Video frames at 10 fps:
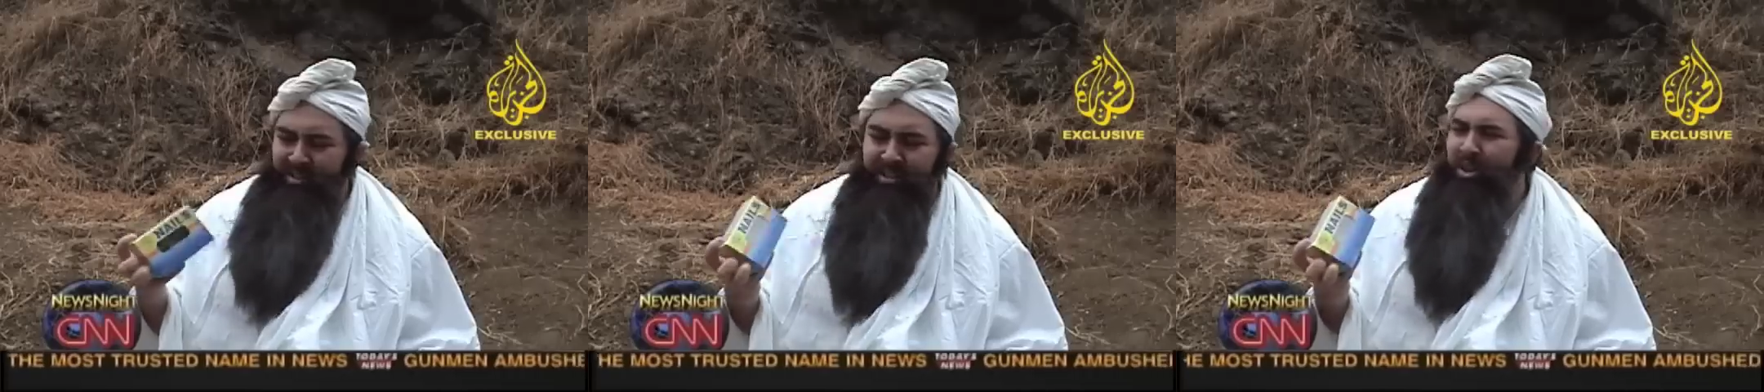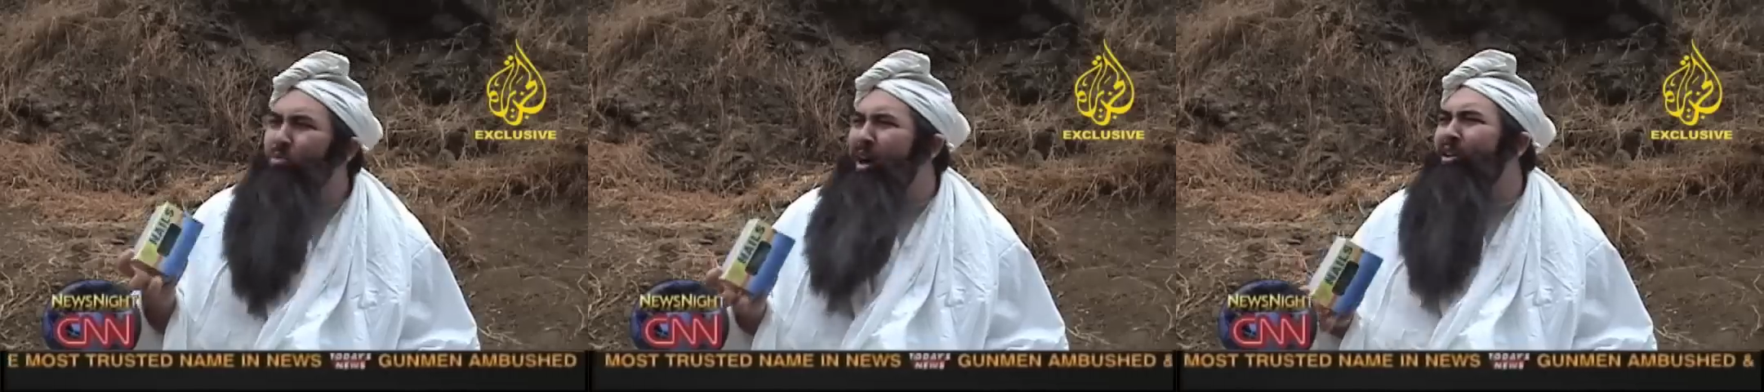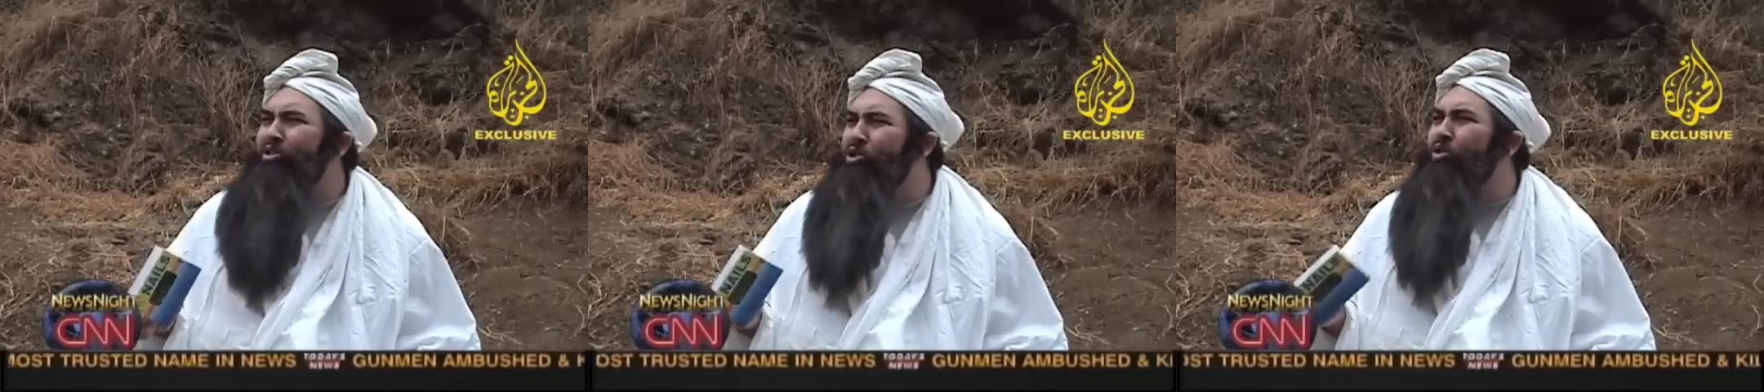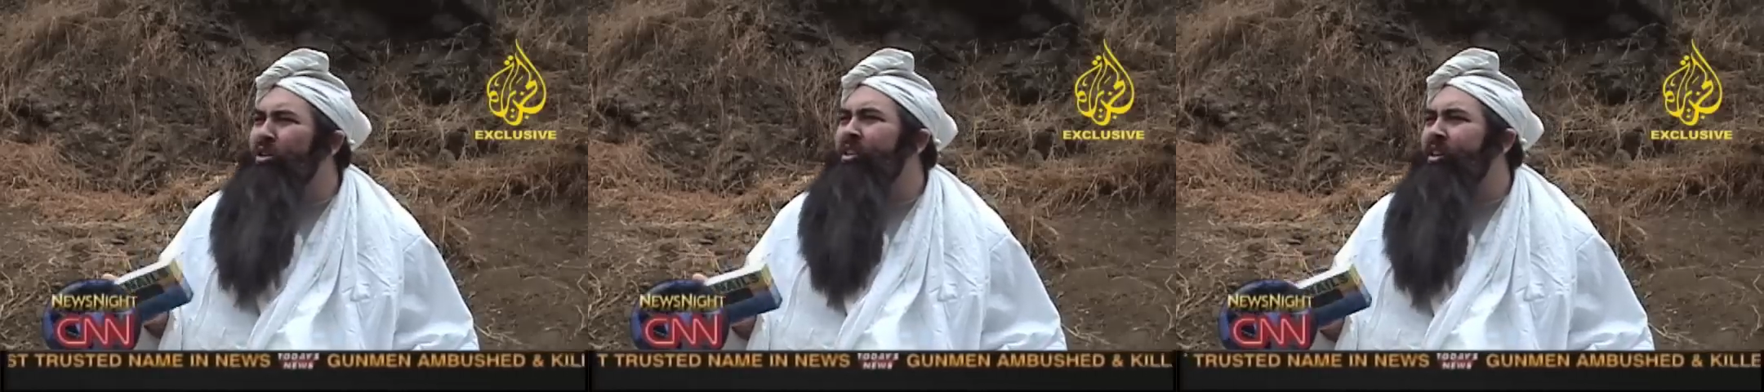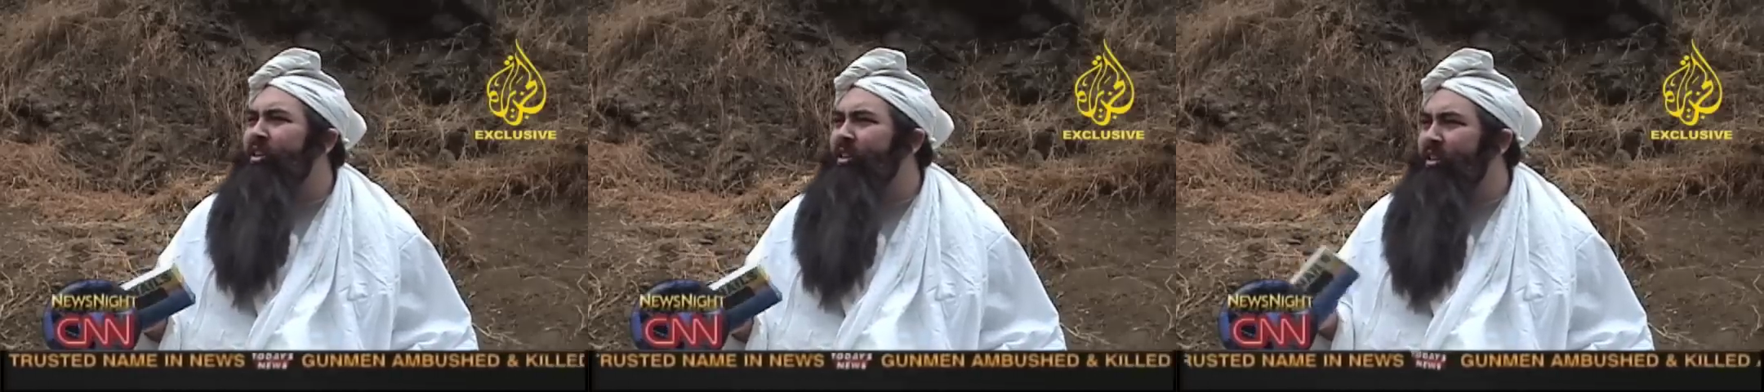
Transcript: You know, why don't you read it?